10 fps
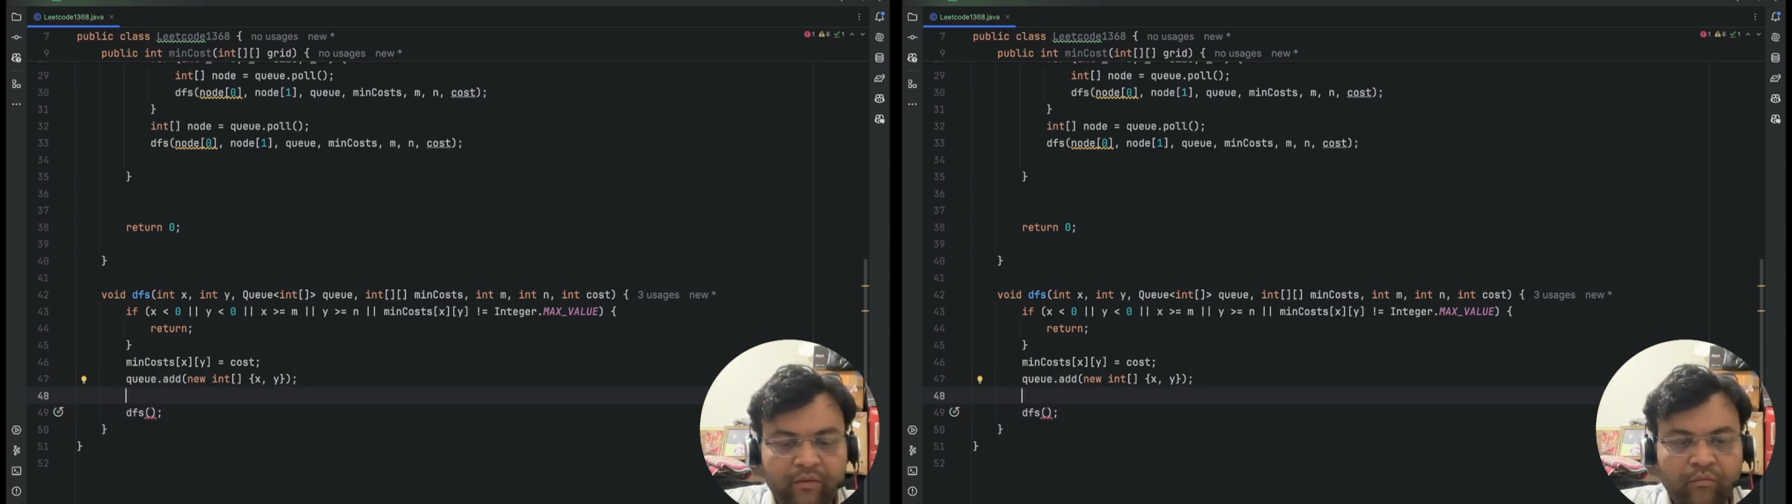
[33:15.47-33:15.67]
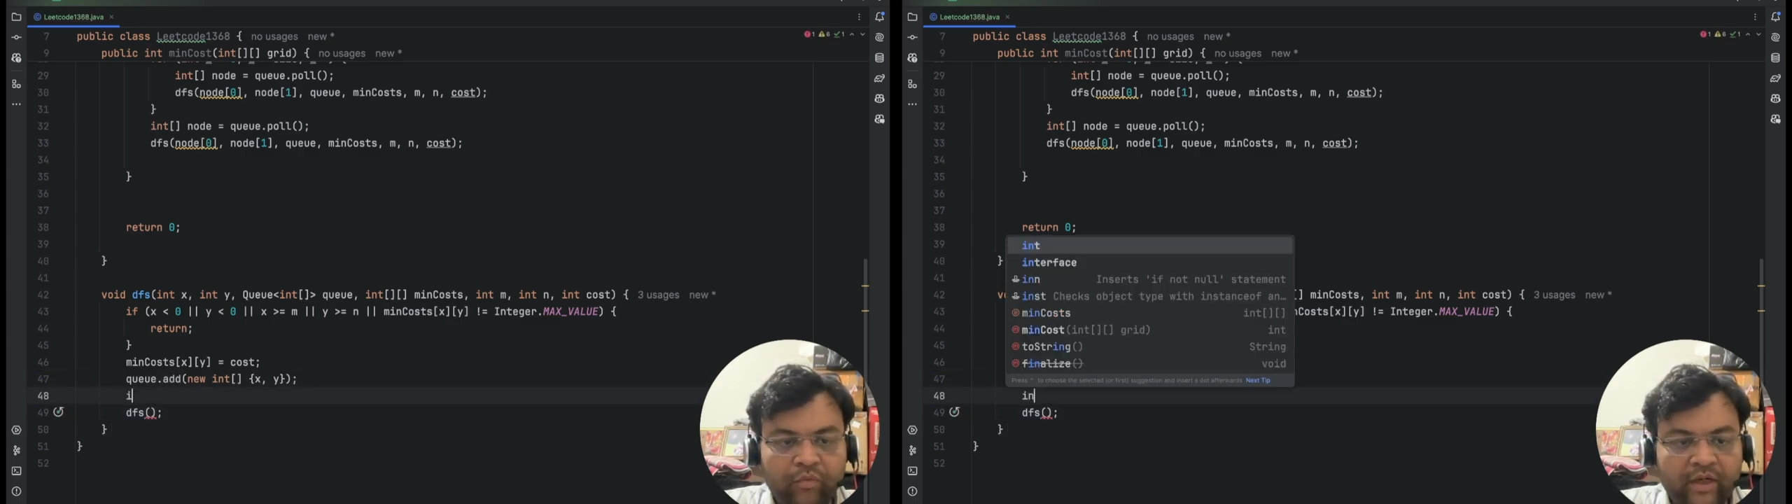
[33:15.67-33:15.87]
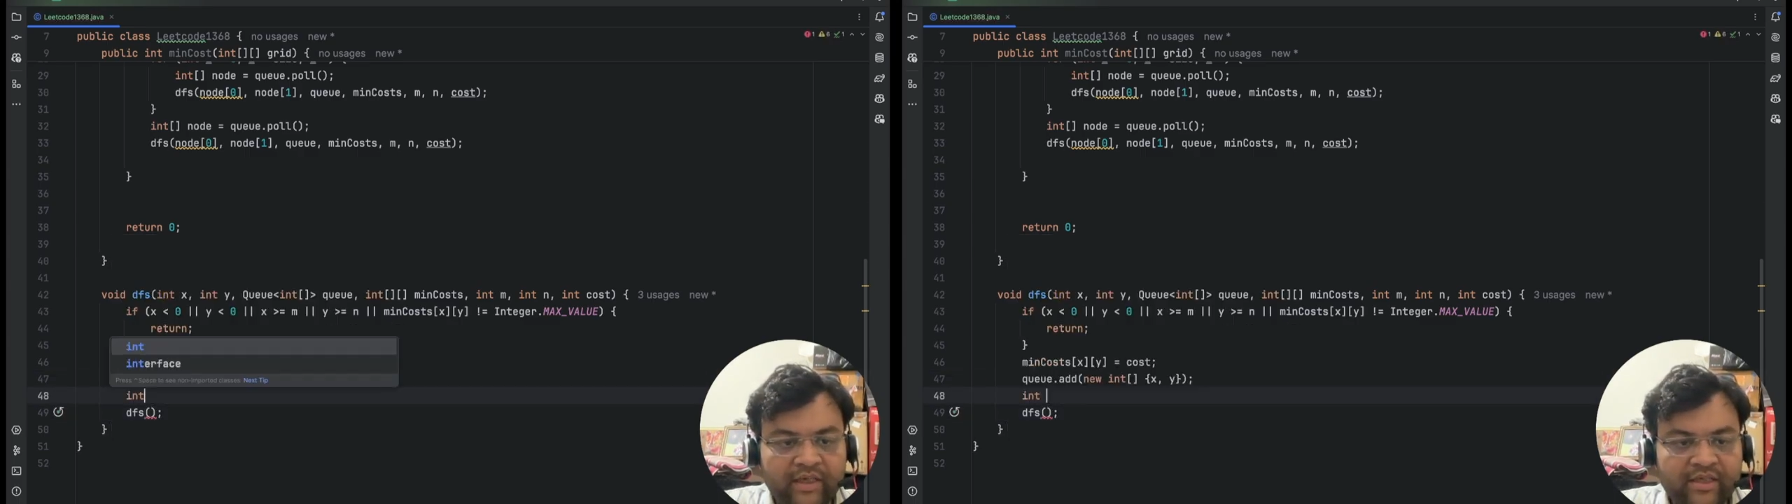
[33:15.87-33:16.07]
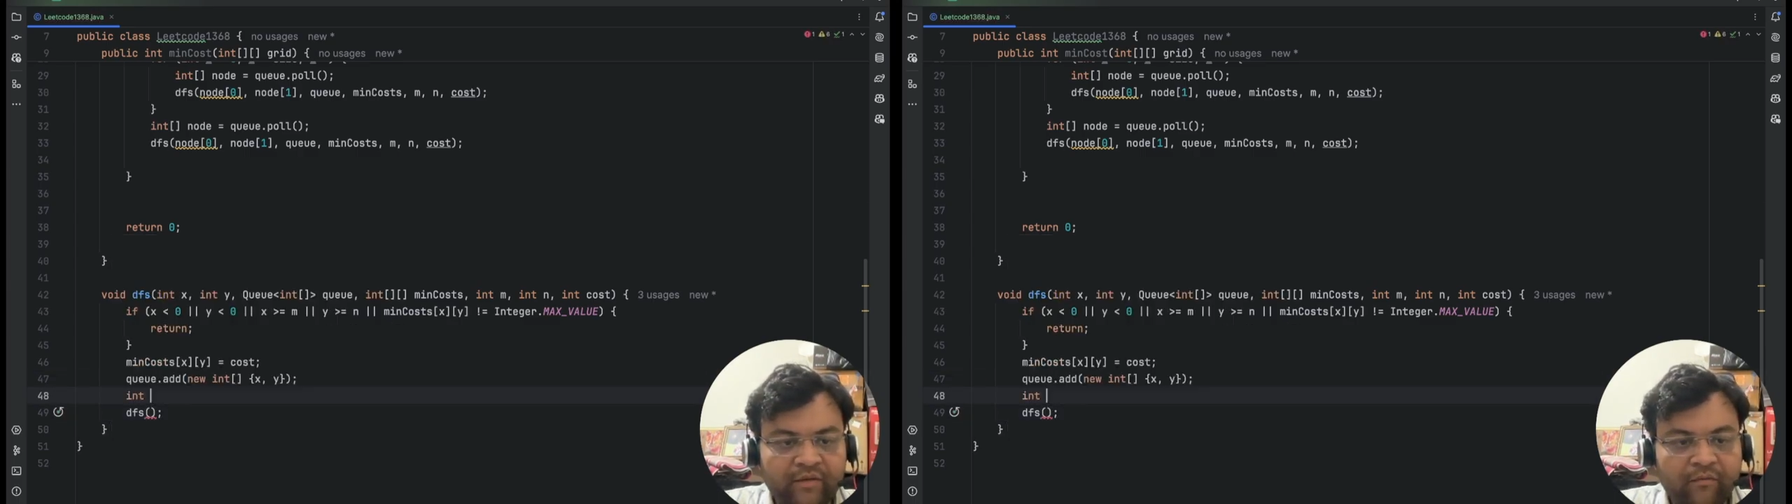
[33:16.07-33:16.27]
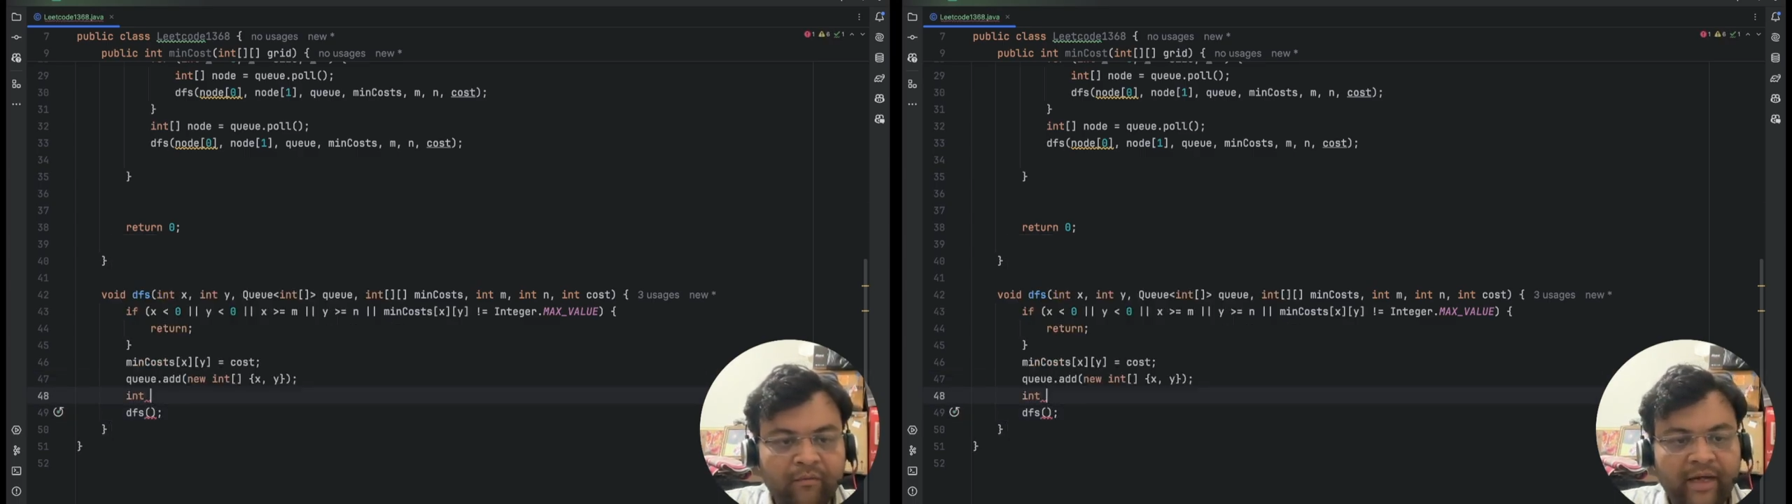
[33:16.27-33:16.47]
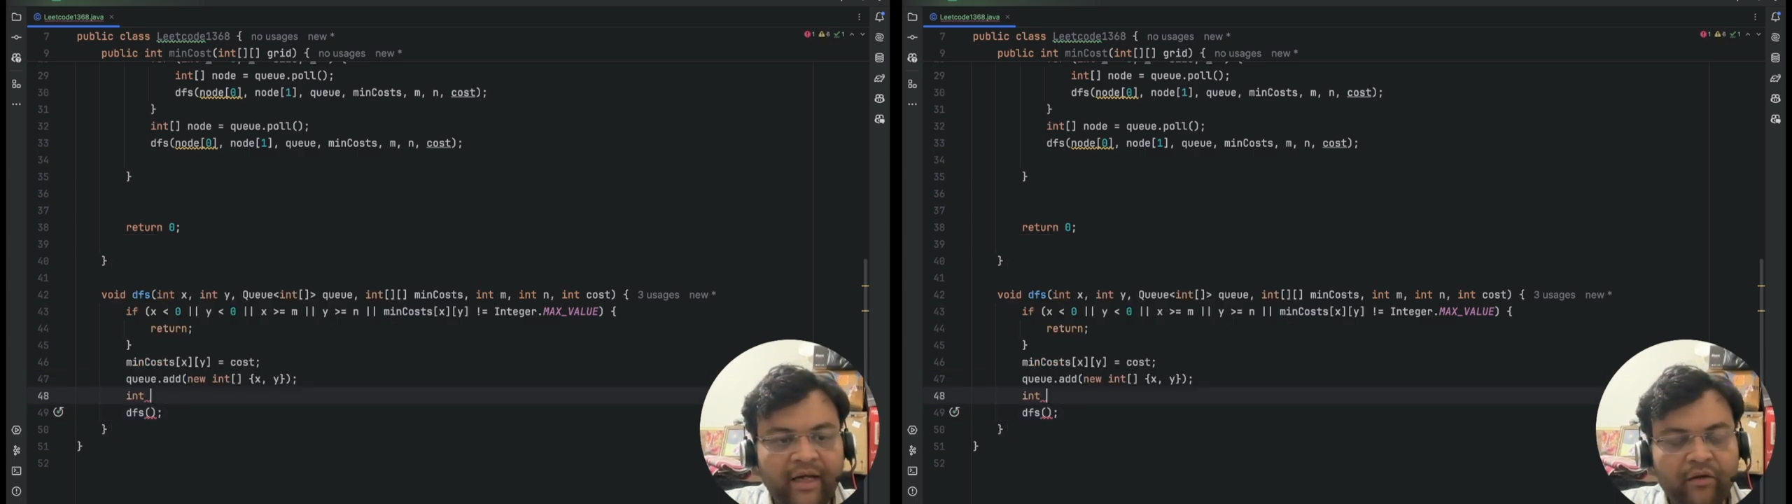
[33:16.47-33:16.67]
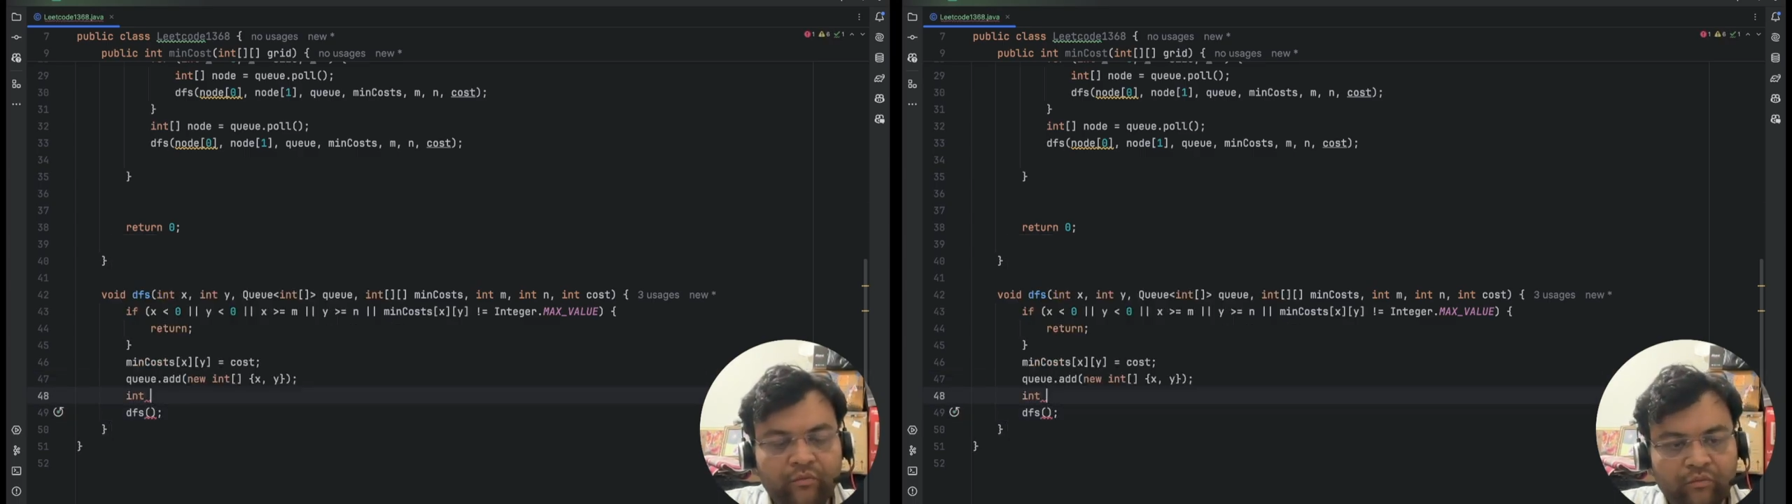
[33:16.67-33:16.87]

what is the value